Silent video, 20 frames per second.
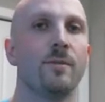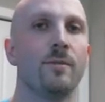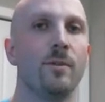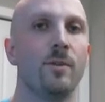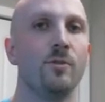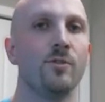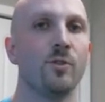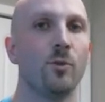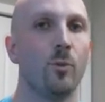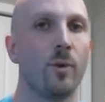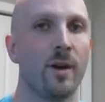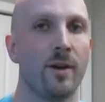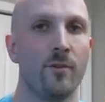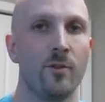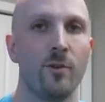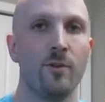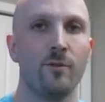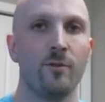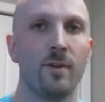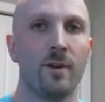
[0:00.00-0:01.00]
Use it whenever
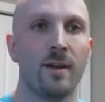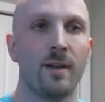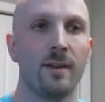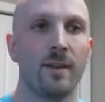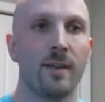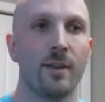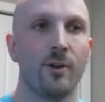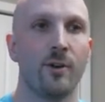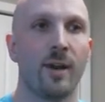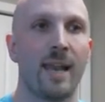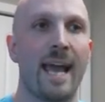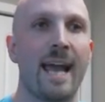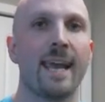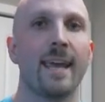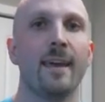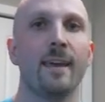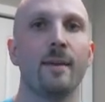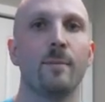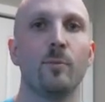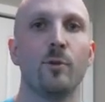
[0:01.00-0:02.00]
you find that you're
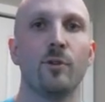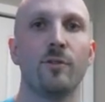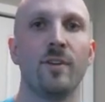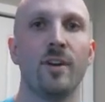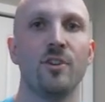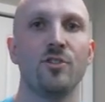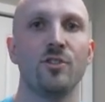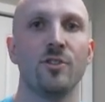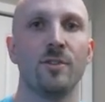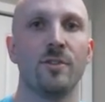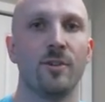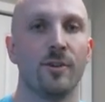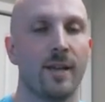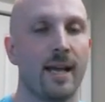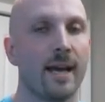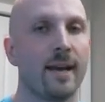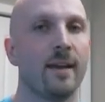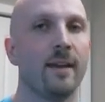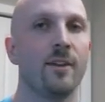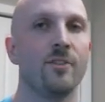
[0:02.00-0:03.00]
lacking in motivation, you're
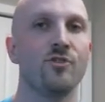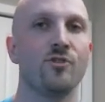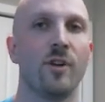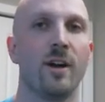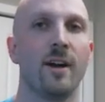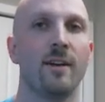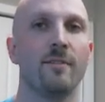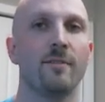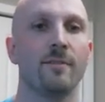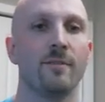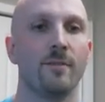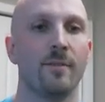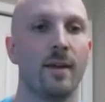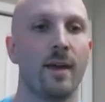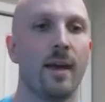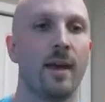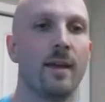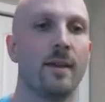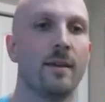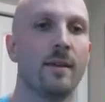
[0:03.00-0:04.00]
lacking in drive,
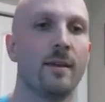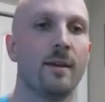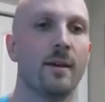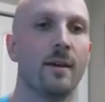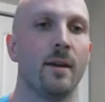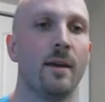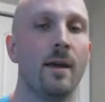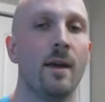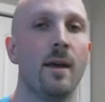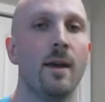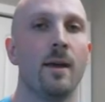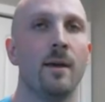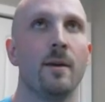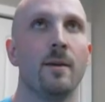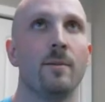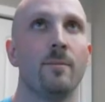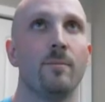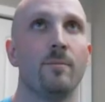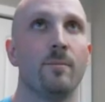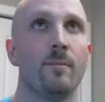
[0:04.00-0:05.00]
and
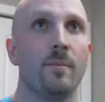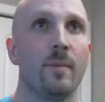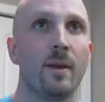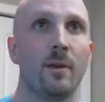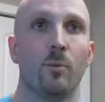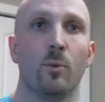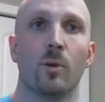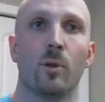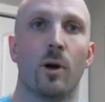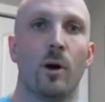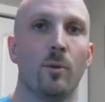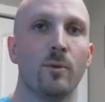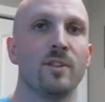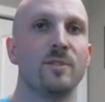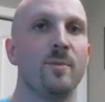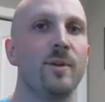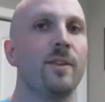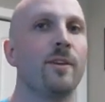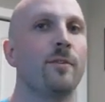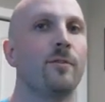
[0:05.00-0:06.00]
it will always
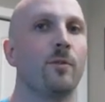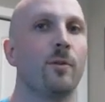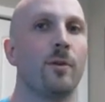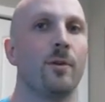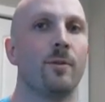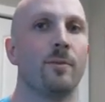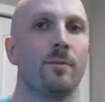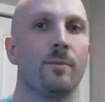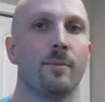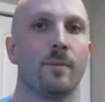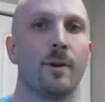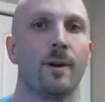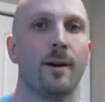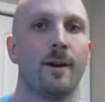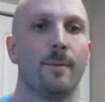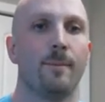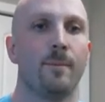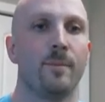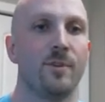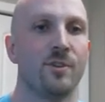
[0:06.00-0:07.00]
be there for you.
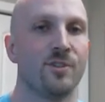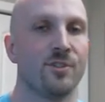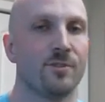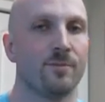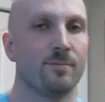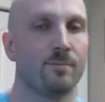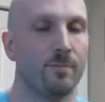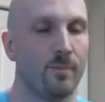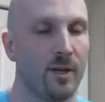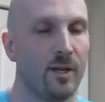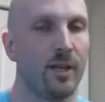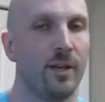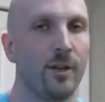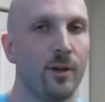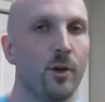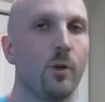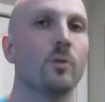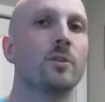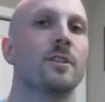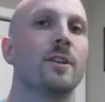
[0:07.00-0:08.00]
Just might need to
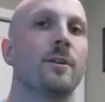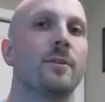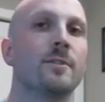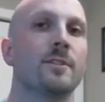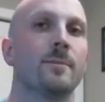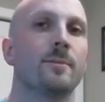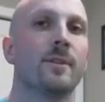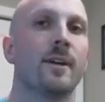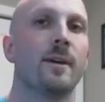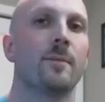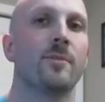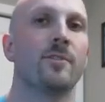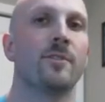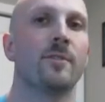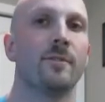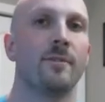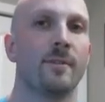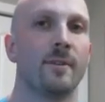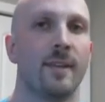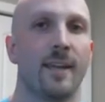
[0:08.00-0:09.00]
coax it out
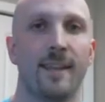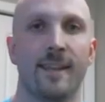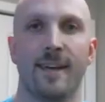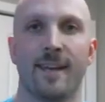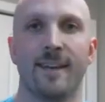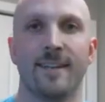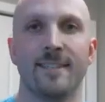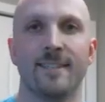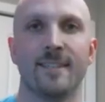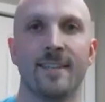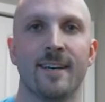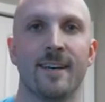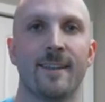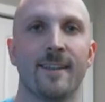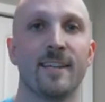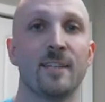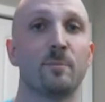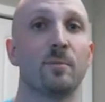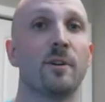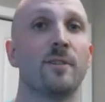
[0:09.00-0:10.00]
sometimes, and that is
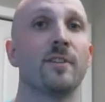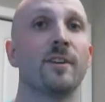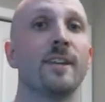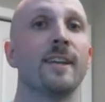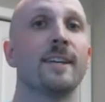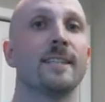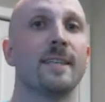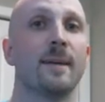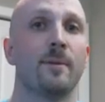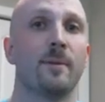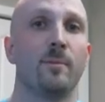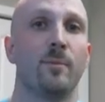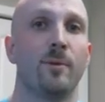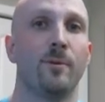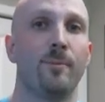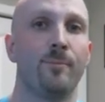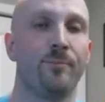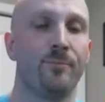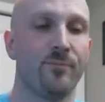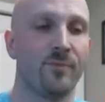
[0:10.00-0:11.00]
perfectly
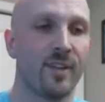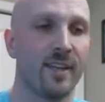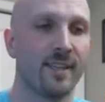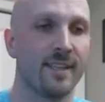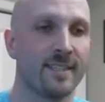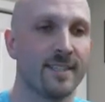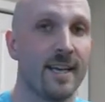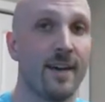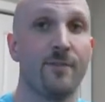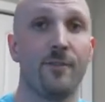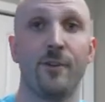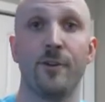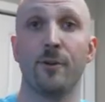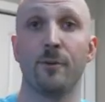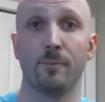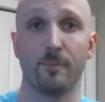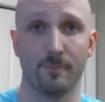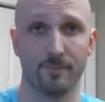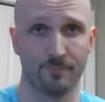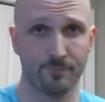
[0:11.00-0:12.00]
acceptable. Like this
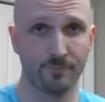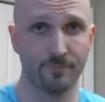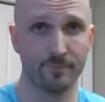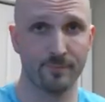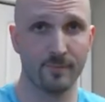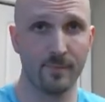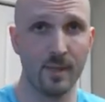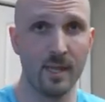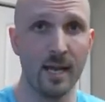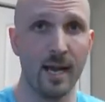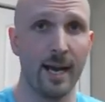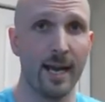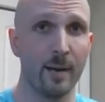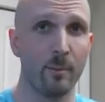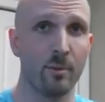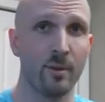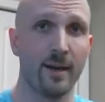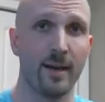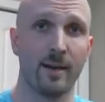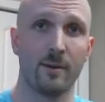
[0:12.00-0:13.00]
afternoon, I had a
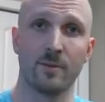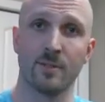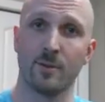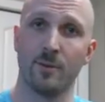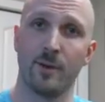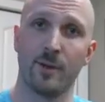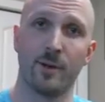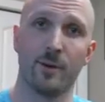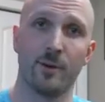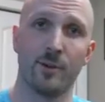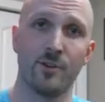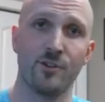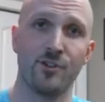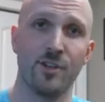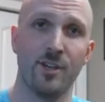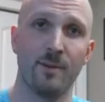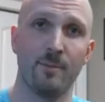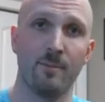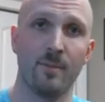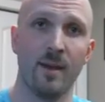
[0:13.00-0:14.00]
plan. I was going to go to the
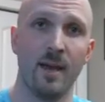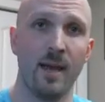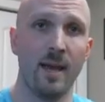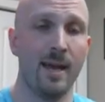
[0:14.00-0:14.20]
gym.